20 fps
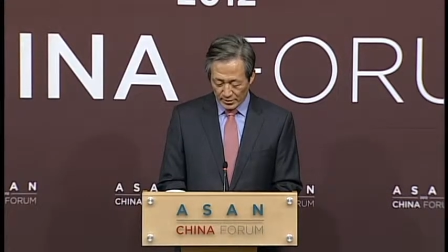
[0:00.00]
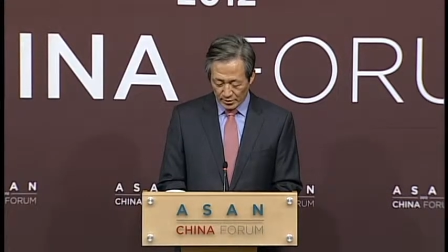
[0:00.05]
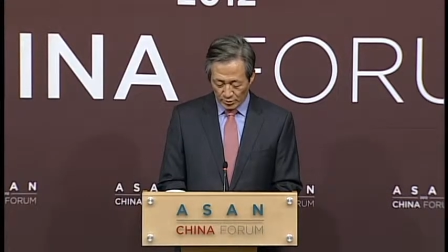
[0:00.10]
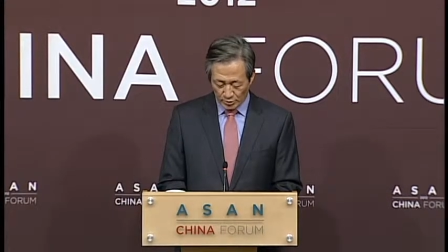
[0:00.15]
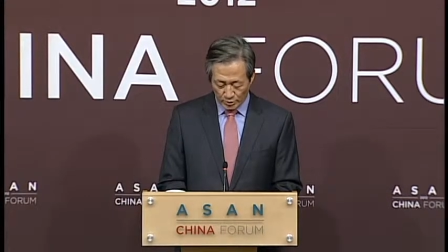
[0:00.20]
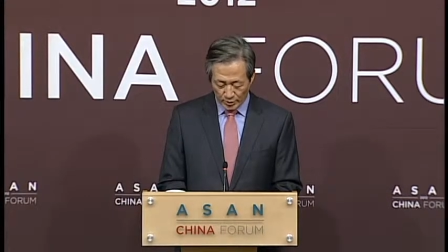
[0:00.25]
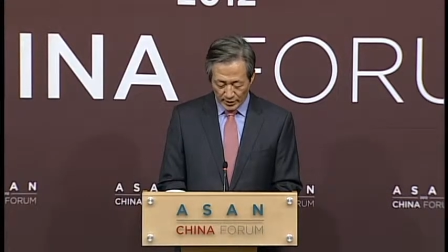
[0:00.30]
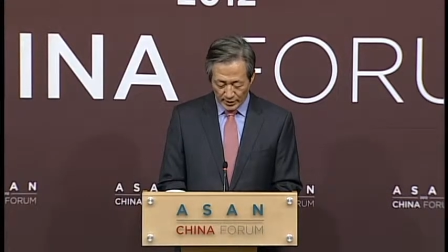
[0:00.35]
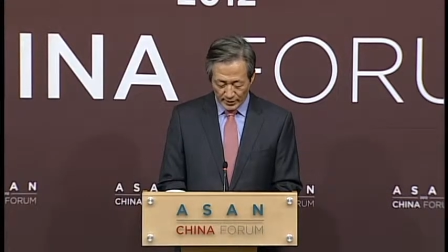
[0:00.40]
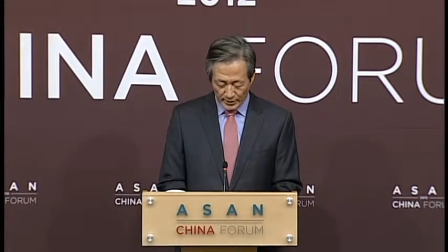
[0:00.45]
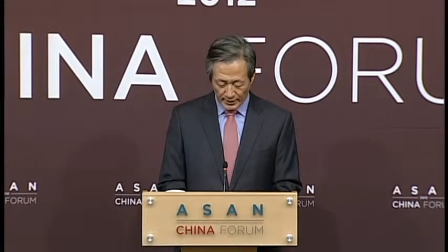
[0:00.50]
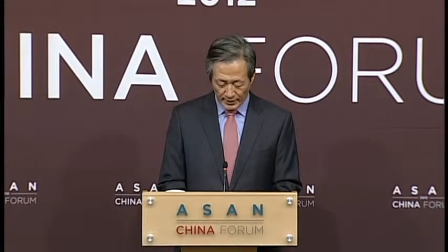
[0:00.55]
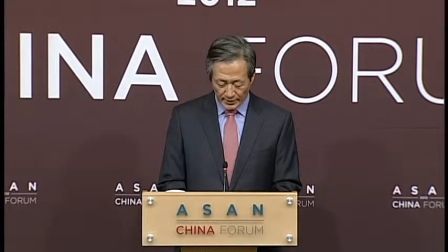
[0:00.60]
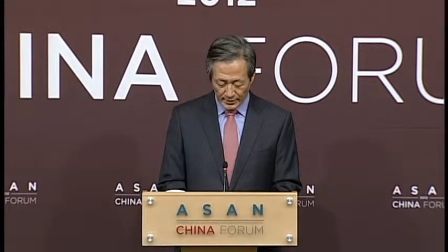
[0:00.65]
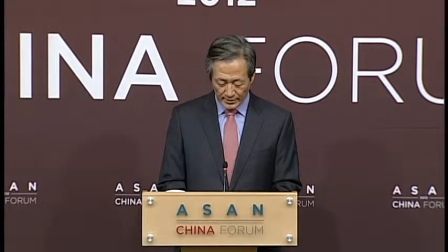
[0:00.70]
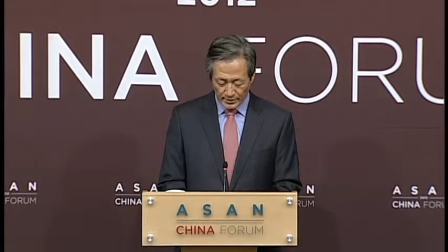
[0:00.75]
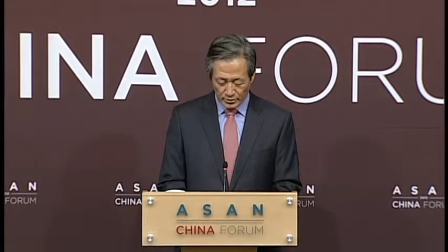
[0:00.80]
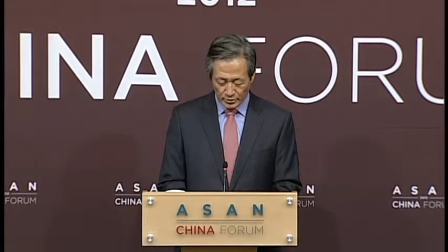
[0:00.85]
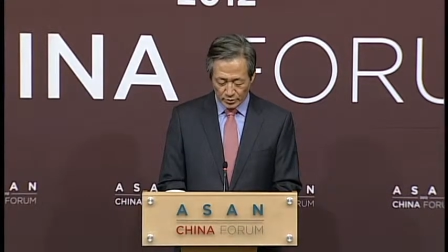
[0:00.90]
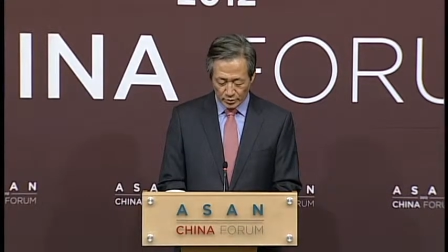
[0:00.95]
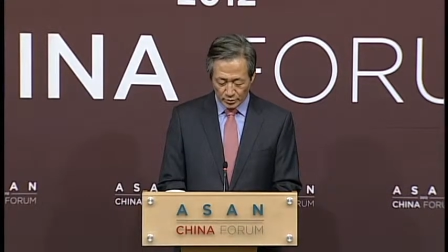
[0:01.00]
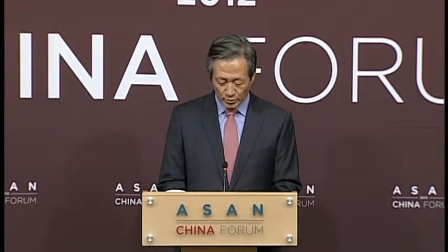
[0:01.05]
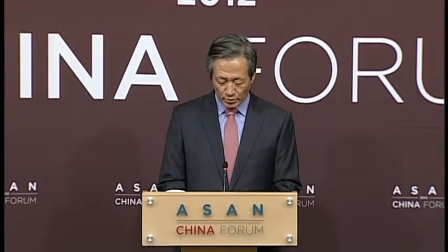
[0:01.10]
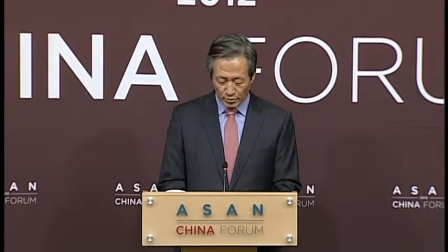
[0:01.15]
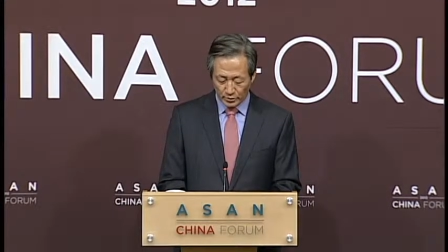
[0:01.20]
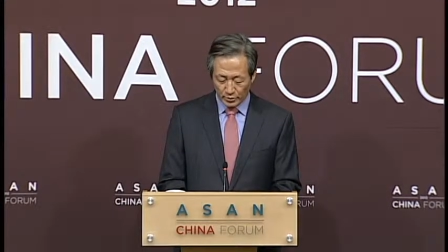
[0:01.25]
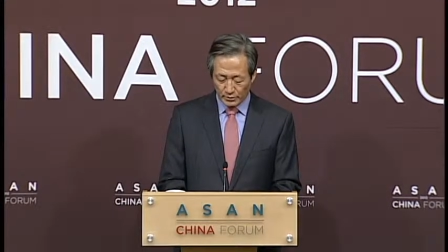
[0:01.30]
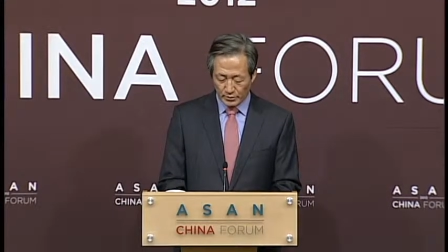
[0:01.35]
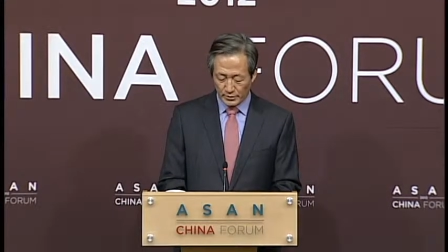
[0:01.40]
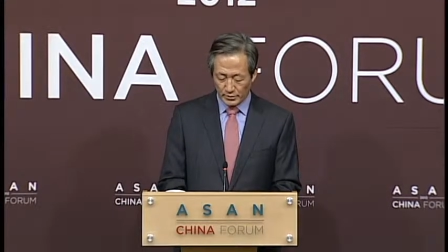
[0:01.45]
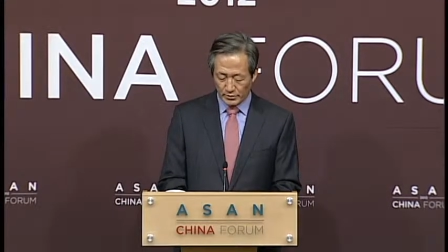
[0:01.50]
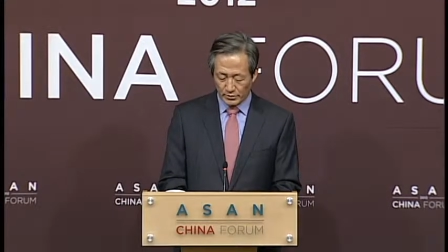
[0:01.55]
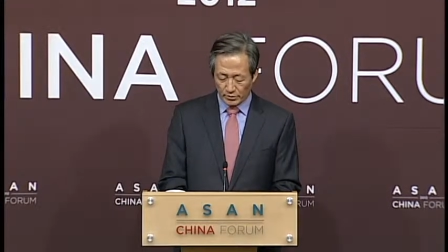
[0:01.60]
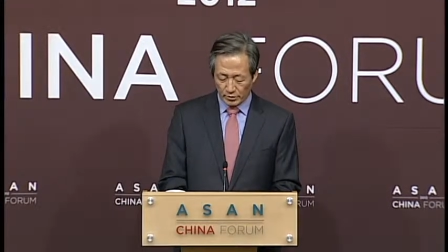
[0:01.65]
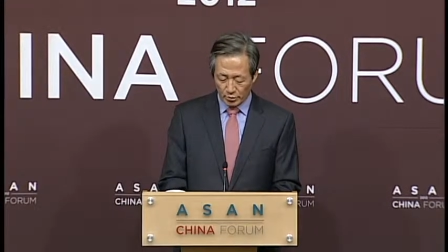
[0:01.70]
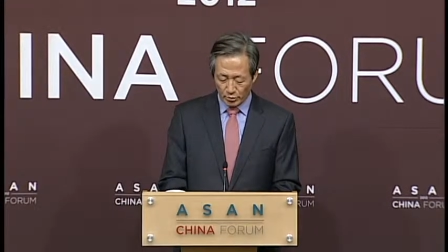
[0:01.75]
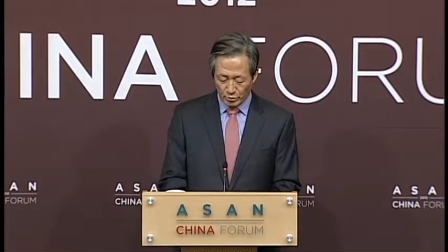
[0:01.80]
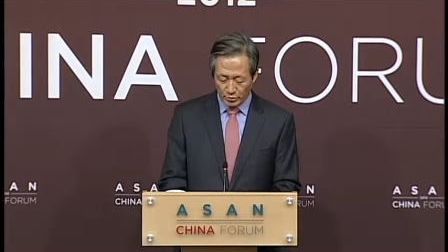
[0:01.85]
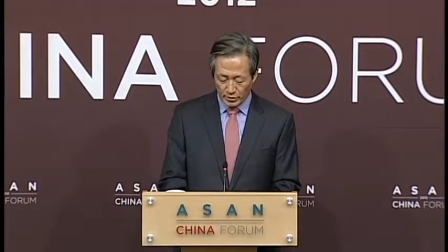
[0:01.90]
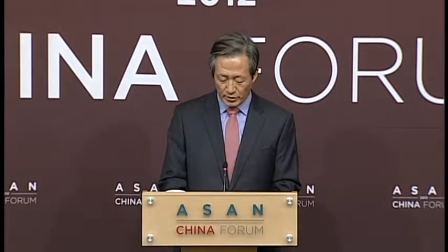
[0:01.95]
China's so-called
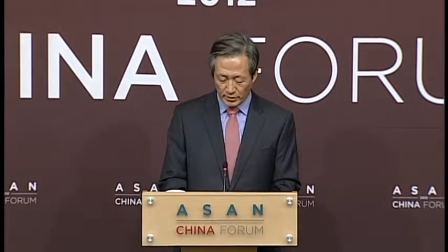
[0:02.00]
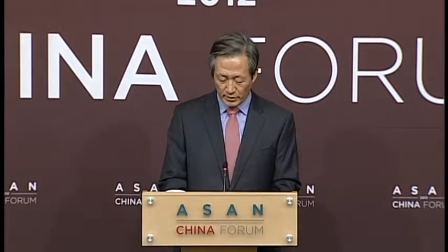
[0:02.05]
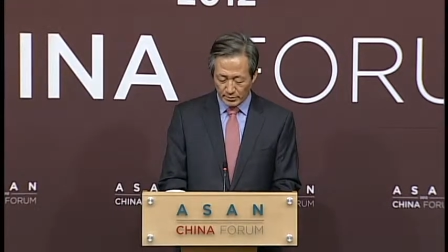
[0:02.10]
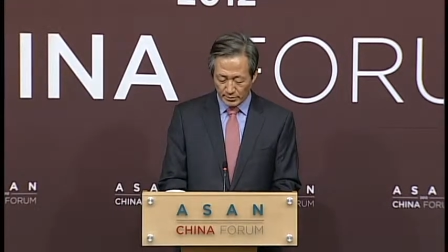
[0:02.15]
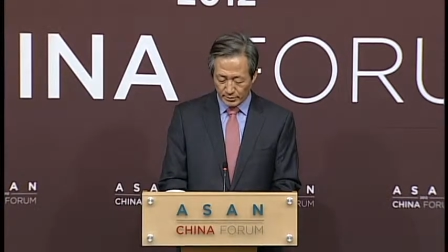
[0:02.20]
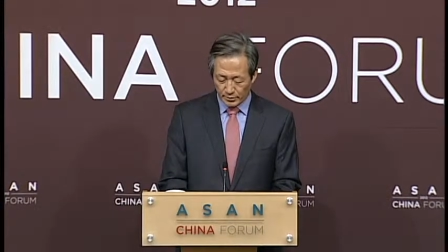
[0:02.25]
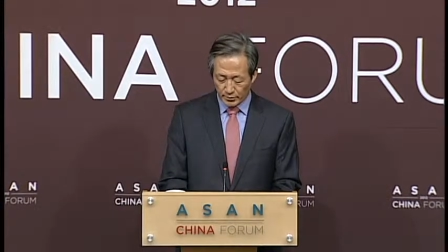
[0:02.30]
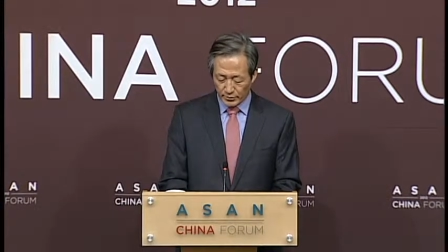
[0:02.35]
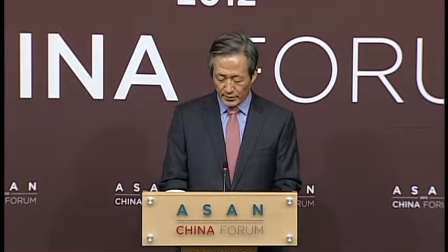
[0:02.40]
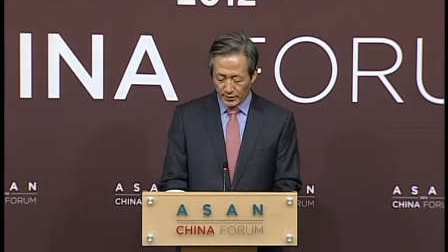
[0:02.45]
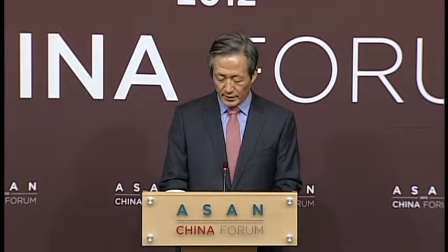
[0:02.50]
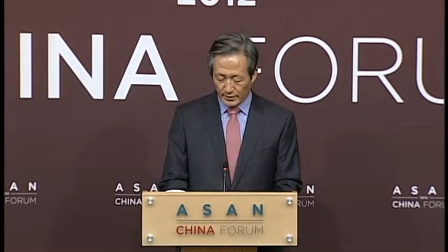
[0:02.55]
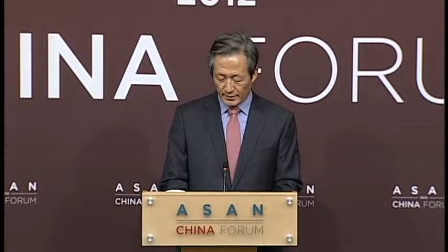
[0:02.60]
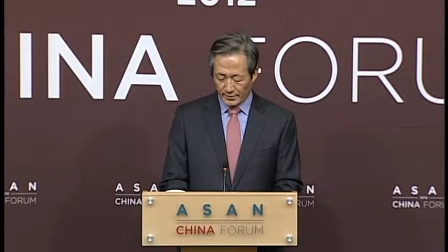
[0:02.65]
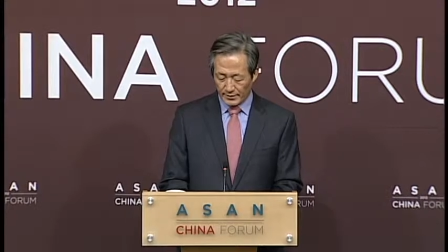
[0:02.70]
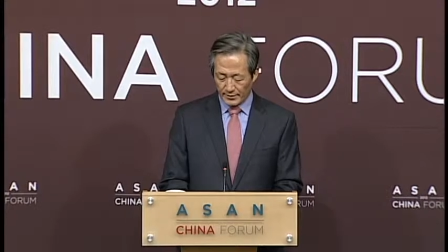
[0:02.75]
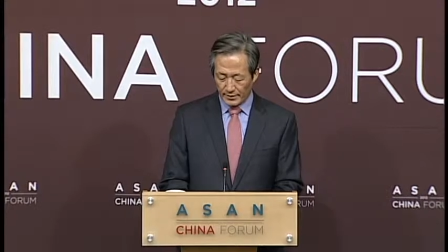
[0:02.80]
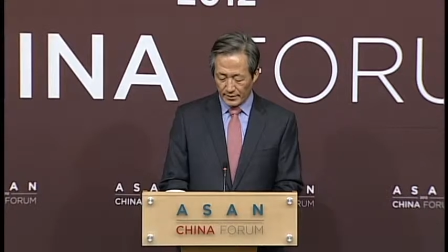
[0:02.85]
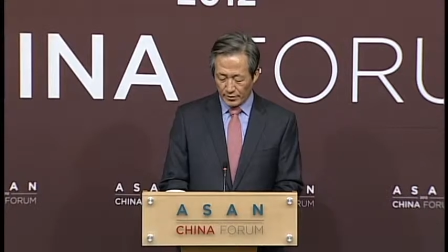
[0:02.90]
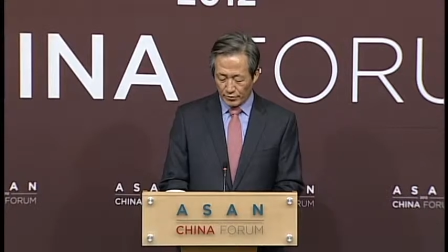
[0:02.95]
Northeast Project